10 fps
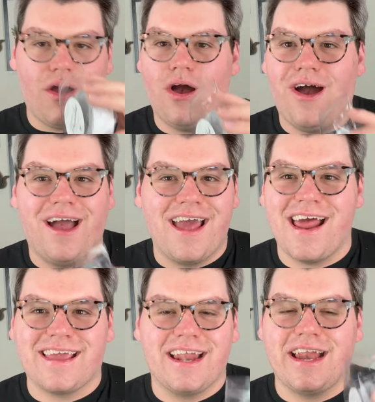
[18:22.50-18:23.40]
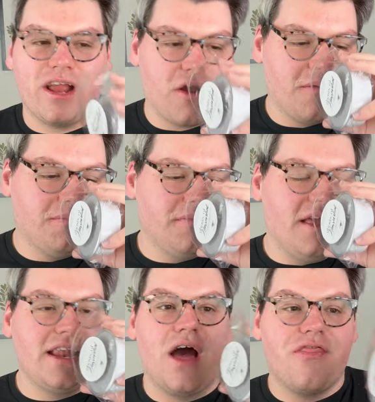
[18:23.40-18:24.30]
oh, and I get it here.
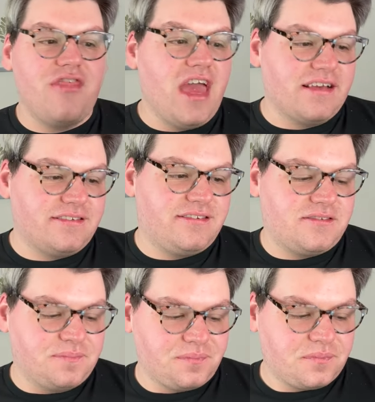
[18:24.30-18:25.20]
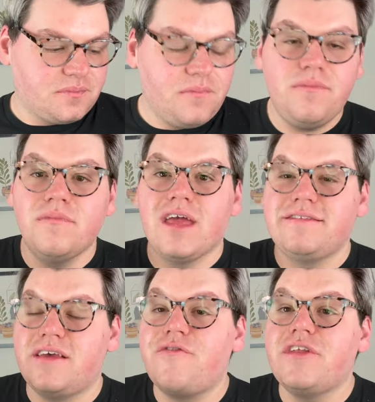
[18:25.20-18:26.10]
Now this,
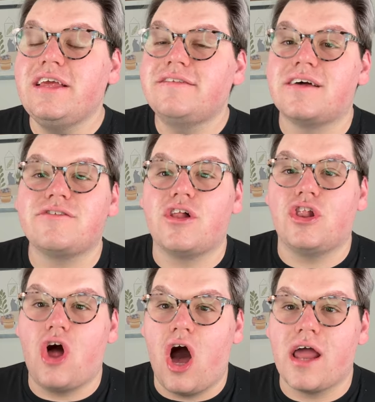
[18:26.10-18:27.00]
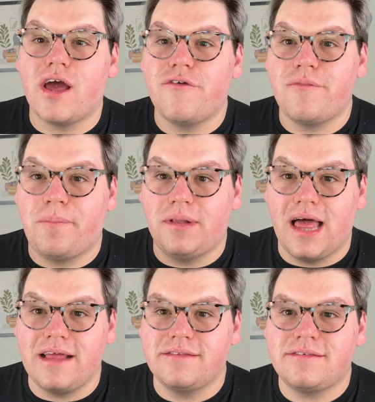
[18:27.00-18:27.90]
Tiffany does a lot of
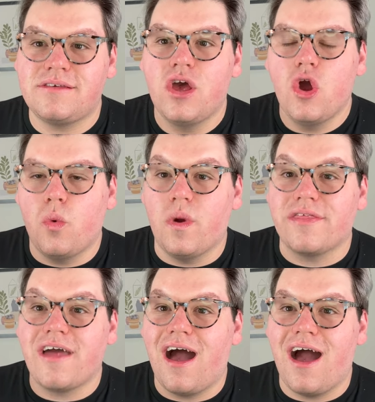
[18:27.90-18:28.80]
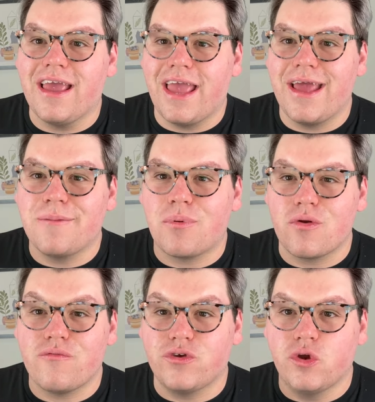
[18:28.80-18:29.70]
blends with high-end
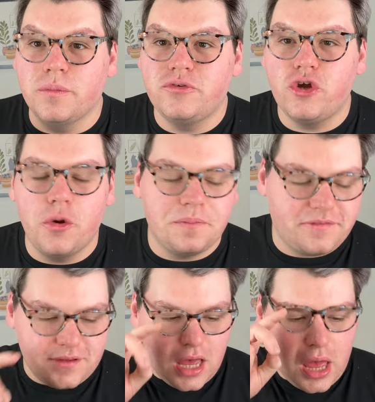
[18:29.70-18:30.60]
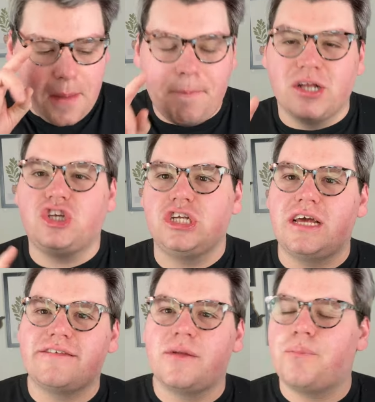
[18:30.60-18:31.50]
perfume dupes but she
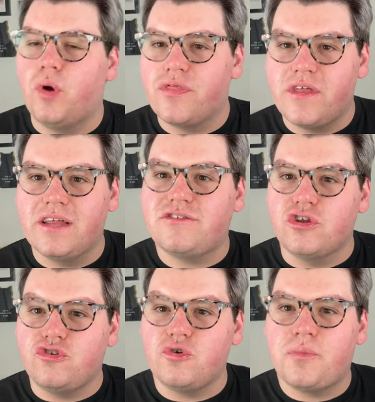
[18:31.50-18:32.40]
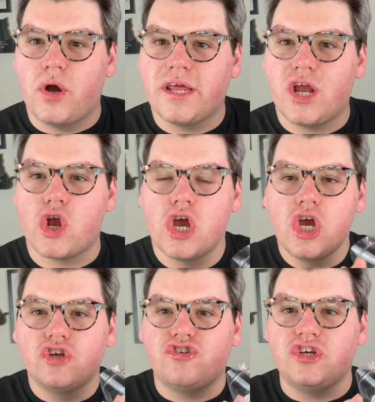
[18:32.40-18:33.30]
doesn't put that it's a dupe on here.
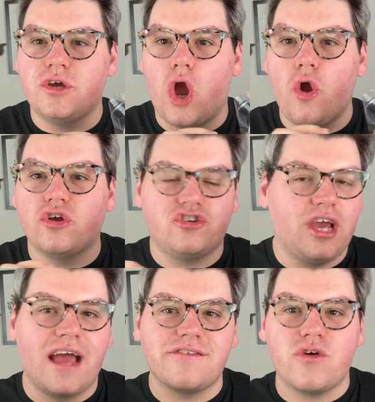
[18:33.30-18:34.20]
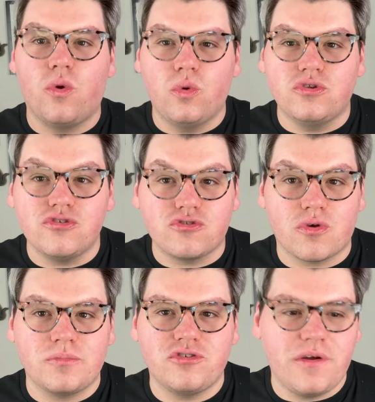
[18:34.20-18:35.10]
She oh, she has the whole
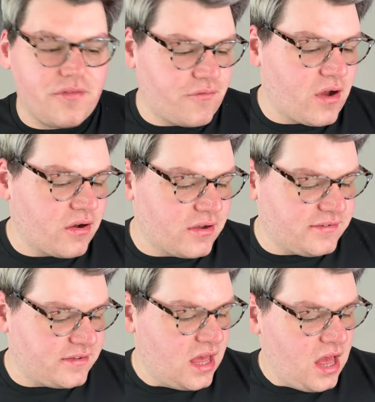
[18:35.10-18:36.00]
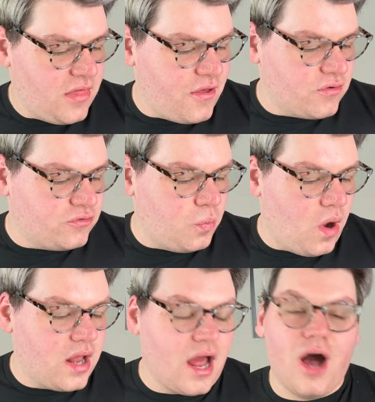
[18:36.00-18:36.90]
description of the fragrance. There's
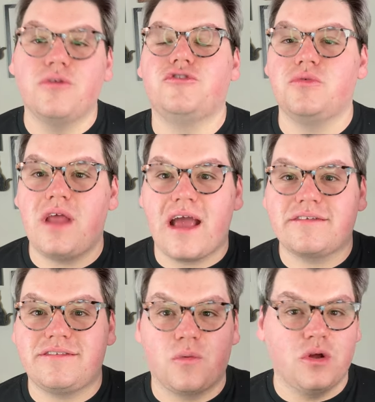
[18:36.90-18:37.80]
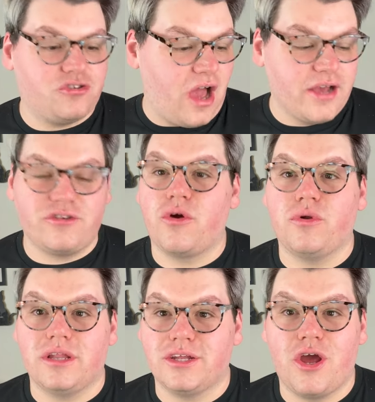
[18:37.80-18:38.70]
one I'll do next, which I
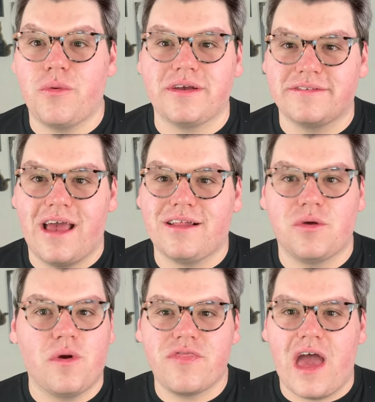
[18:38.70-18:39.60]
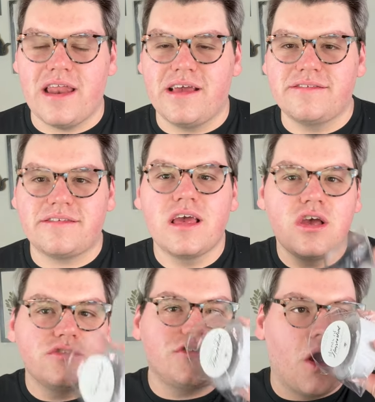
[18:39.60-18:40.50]
totally know exactly what that is.
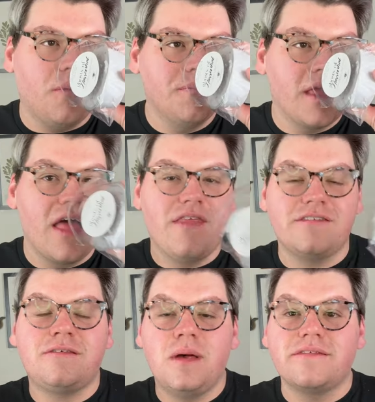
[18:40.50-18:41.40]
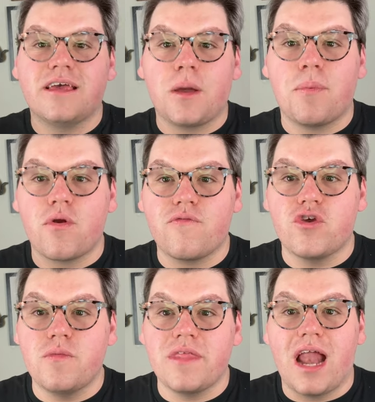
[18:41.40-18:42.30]
So this smells like a
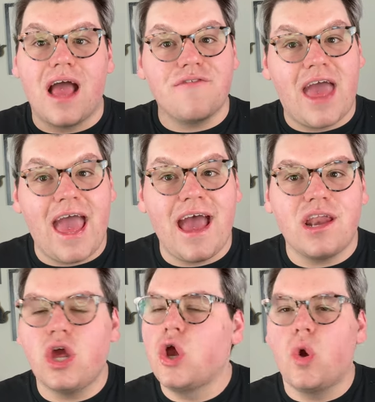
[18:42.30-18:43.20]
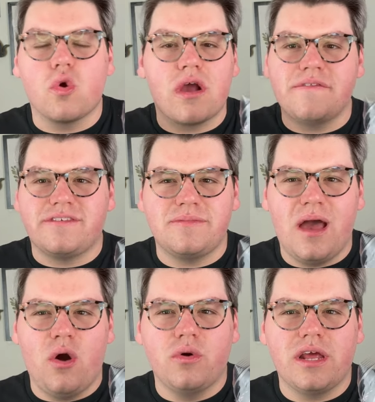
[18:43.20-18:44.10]
perfume that I've had or I've
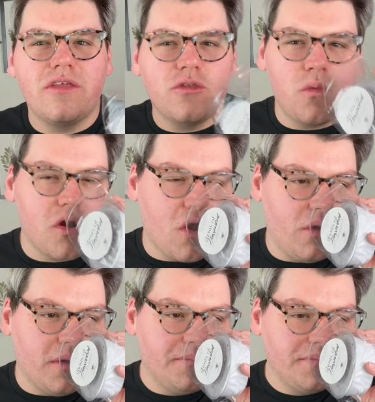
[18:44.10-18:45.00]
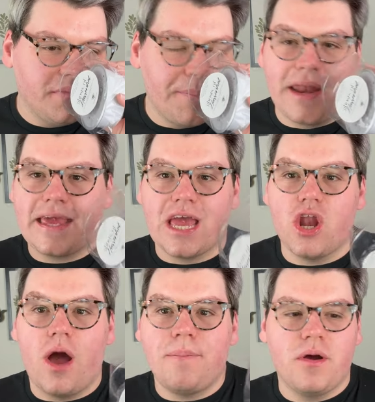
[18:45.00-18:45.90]
smelled in the world, but I
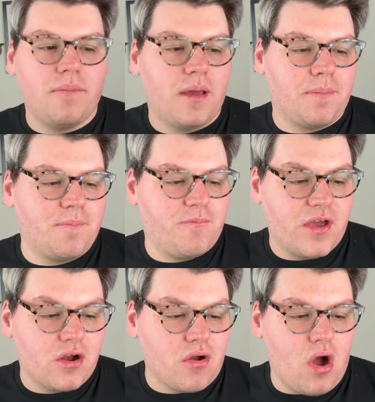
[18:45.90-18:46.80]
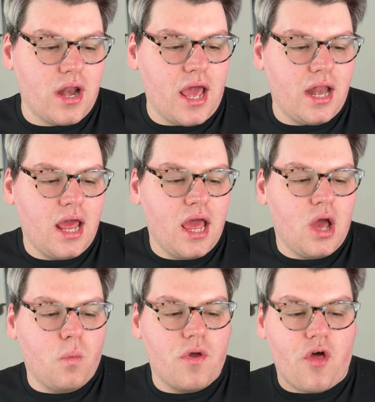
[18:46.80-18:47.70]
cannot put my finger on it
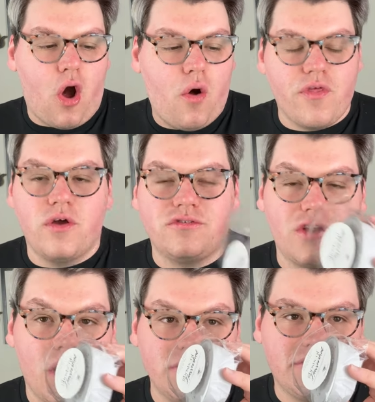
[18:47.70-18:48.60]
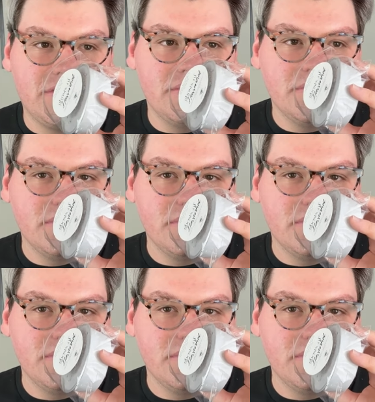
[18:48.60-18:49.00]
with all those notes.